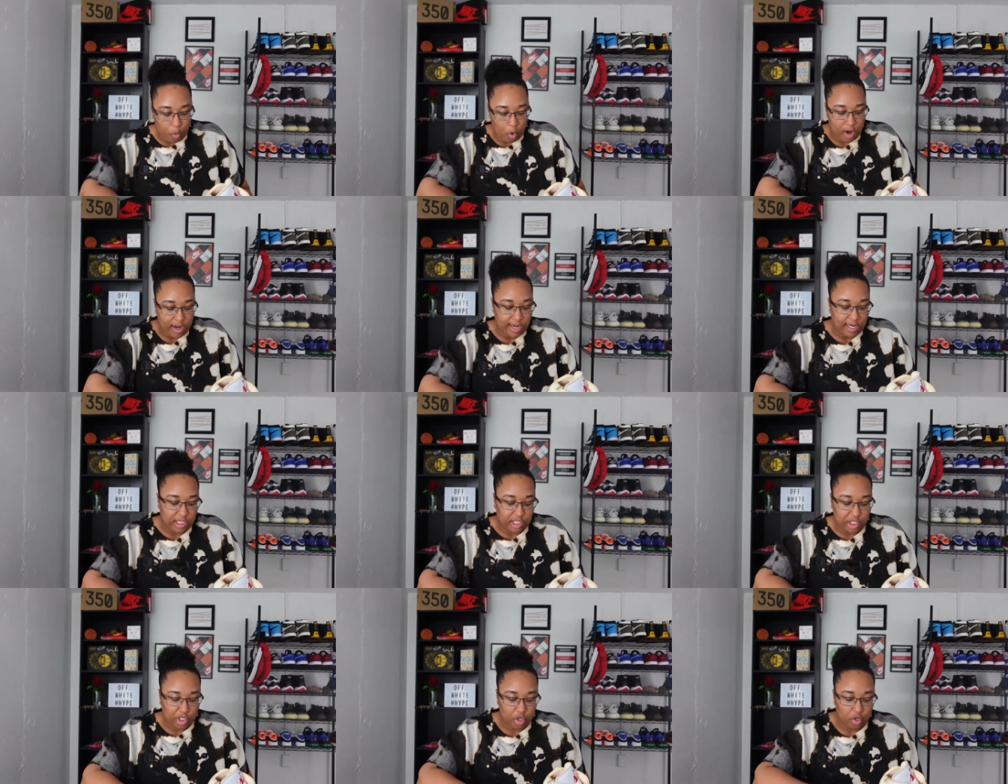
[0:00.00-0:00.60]
wanted
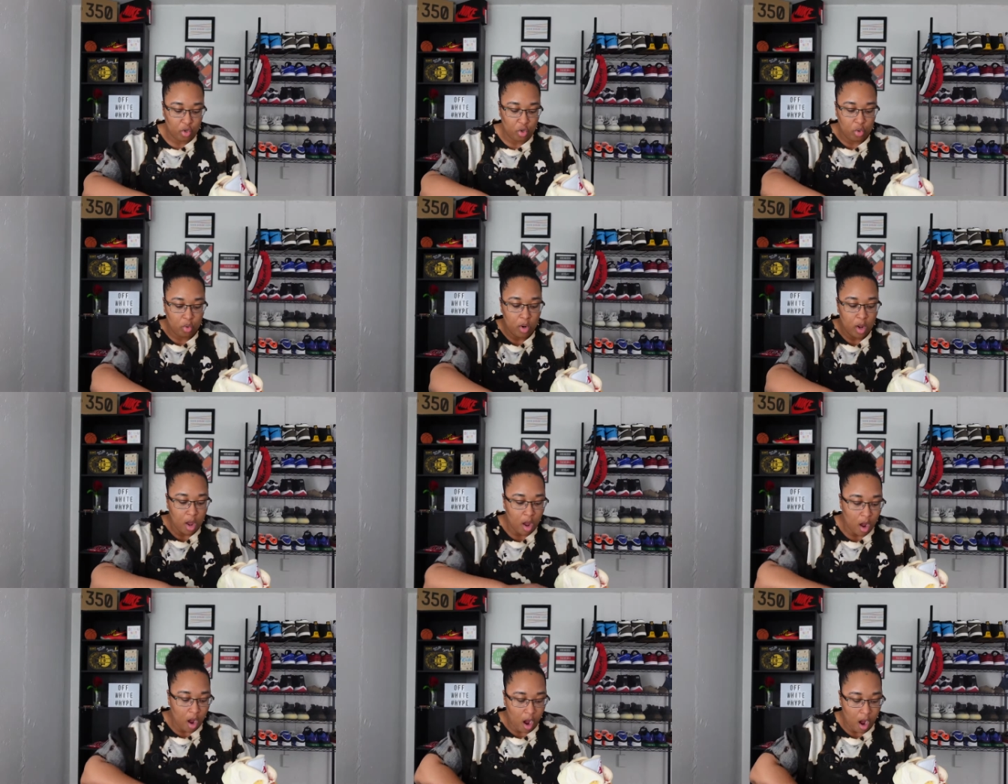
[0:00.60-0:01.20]
to
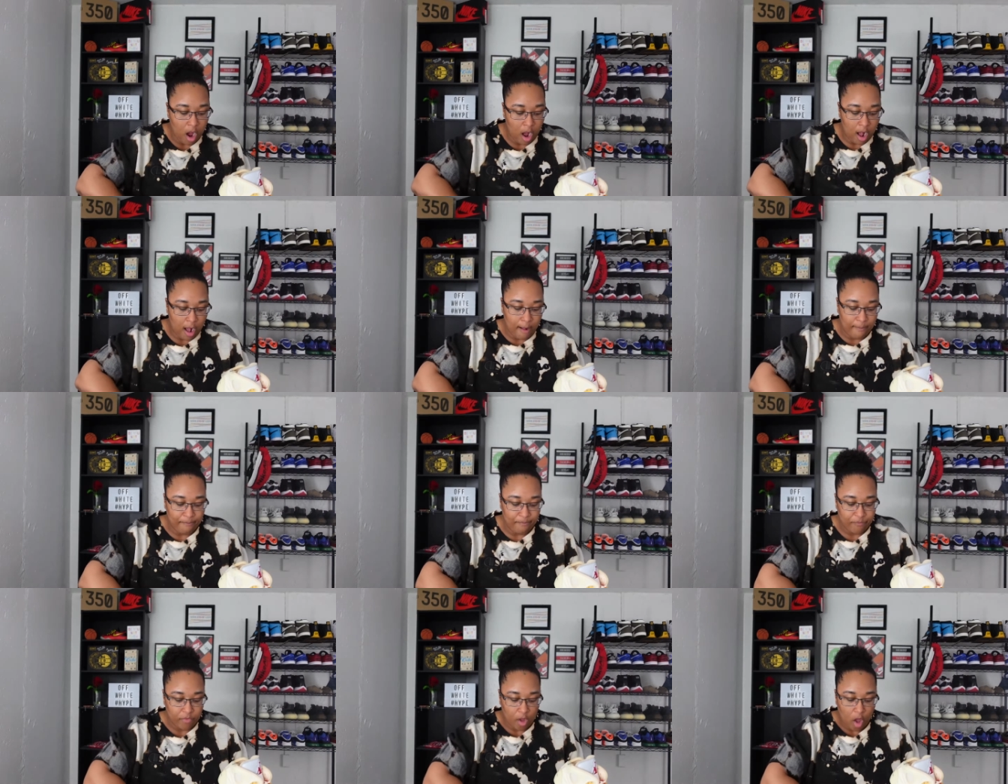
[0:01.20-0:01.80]

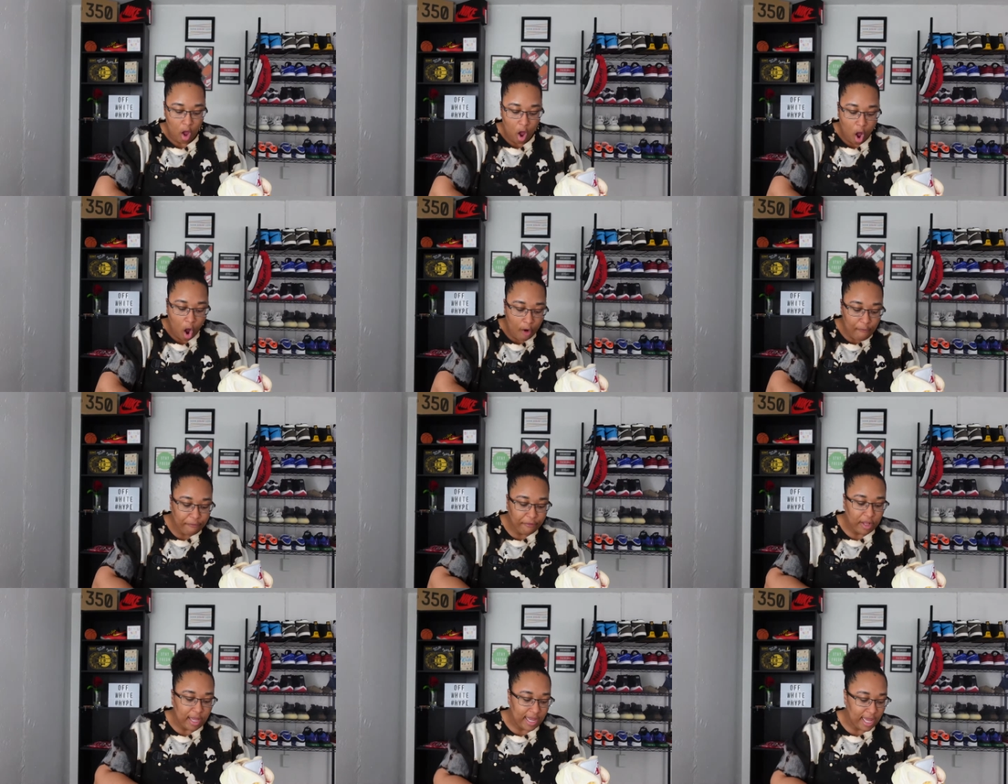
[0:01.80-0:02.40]

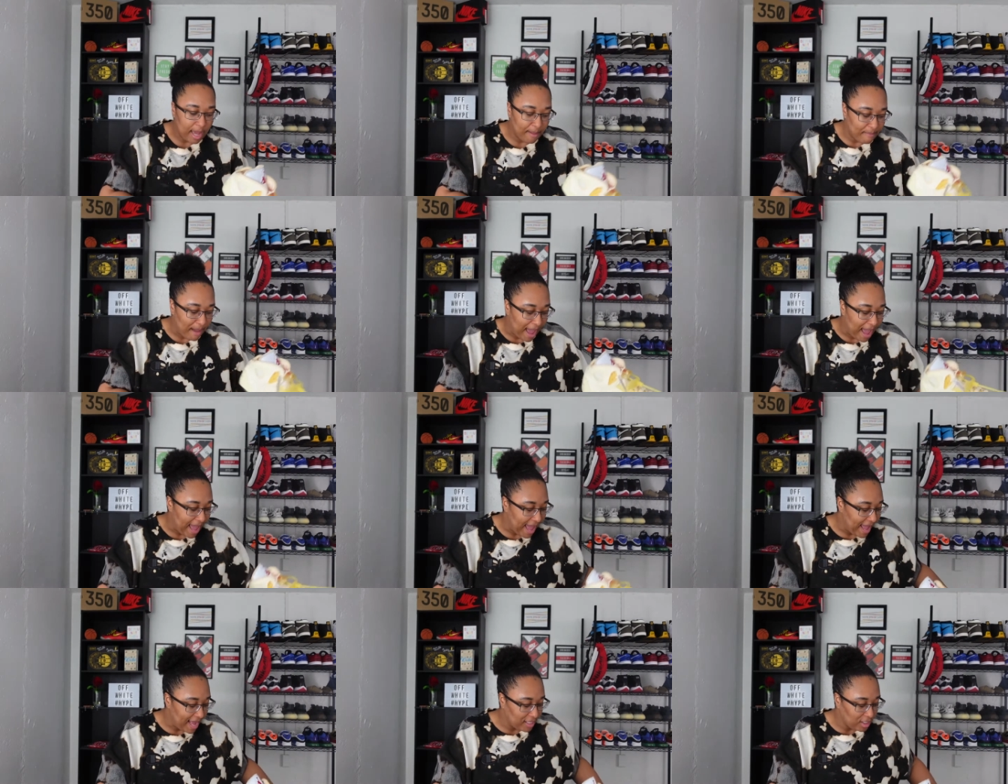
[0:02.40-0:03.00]
hopefully get my
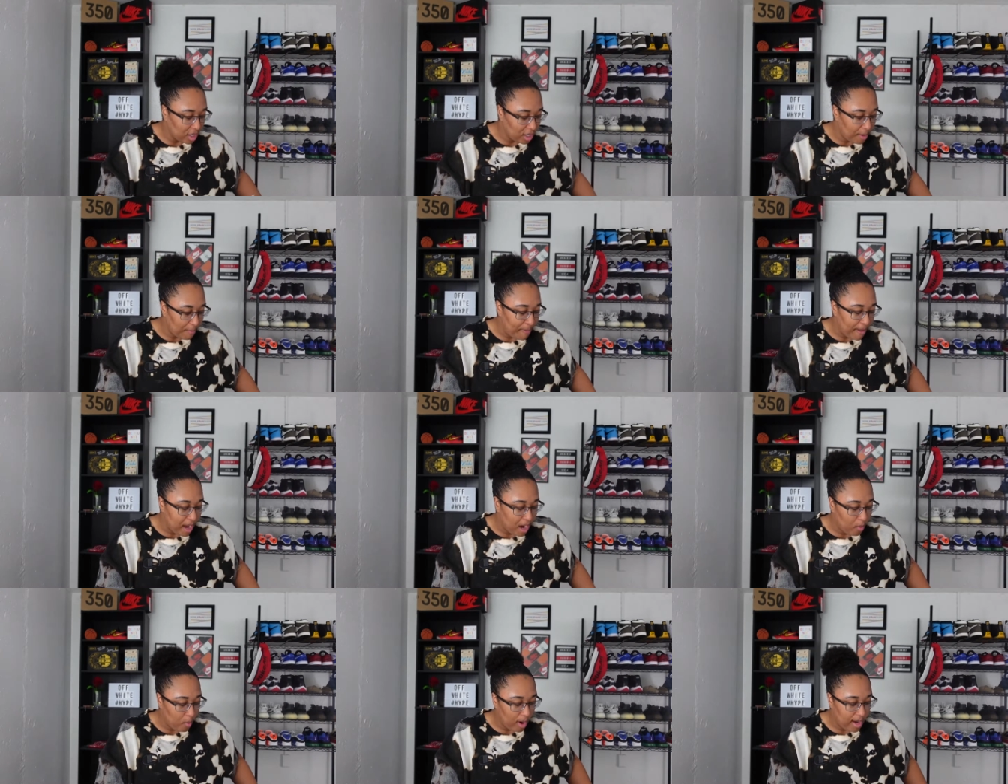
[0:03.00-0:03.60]
hands on a
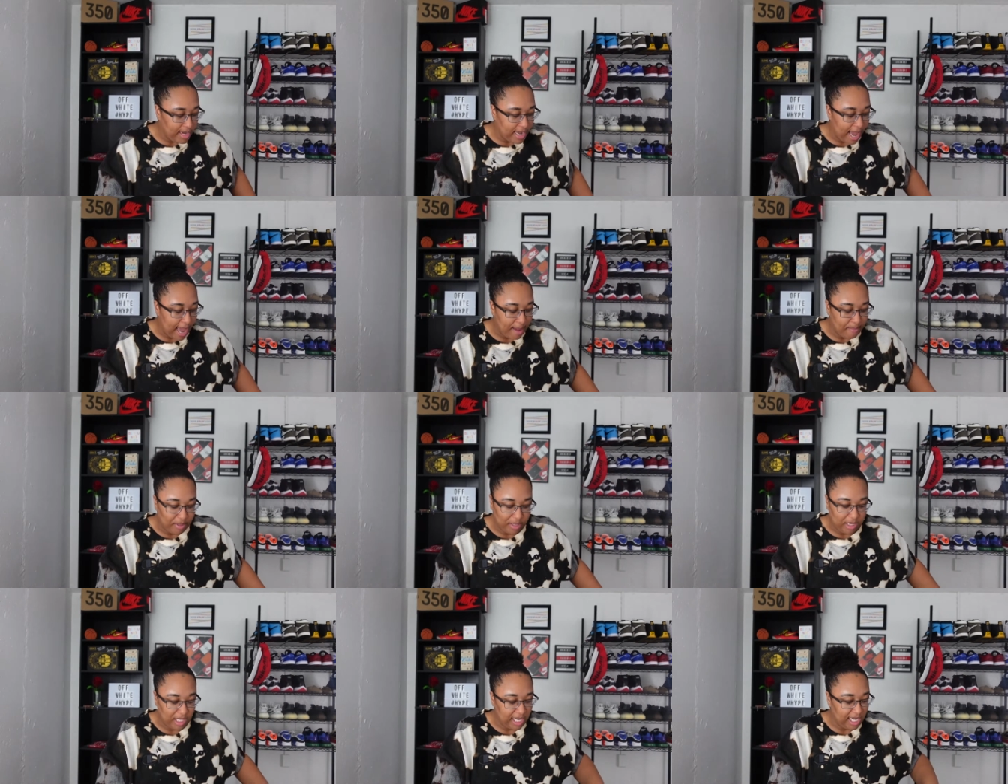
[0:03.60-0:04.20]
pair one day,
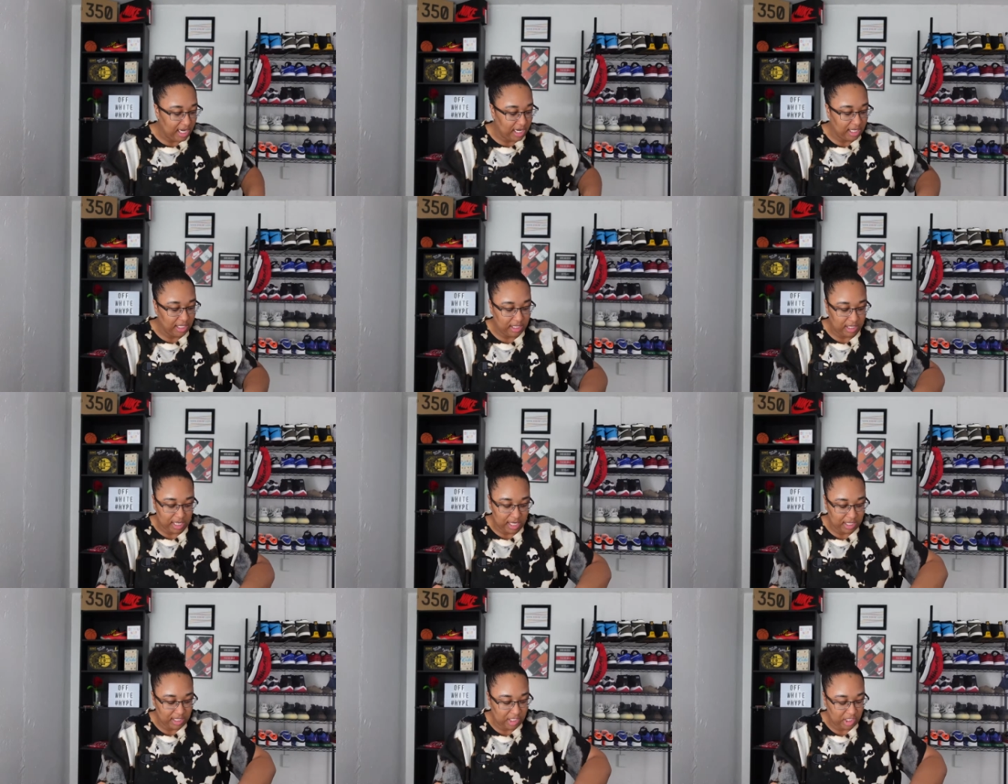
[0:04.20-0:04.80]
but these
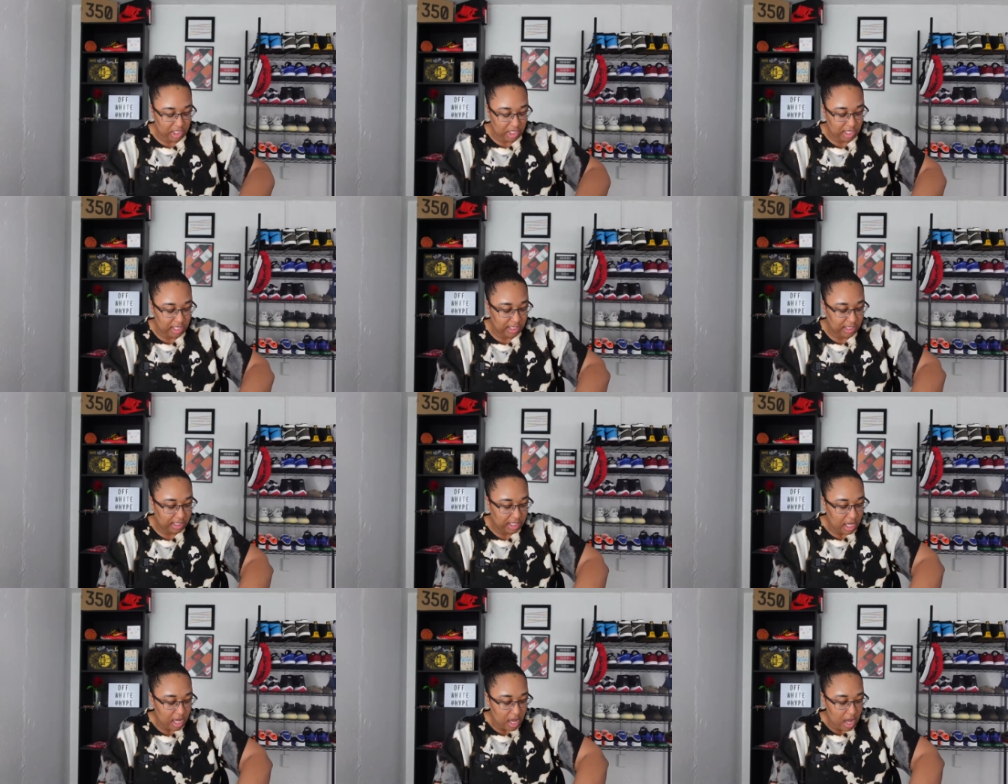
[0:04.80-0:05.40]
is just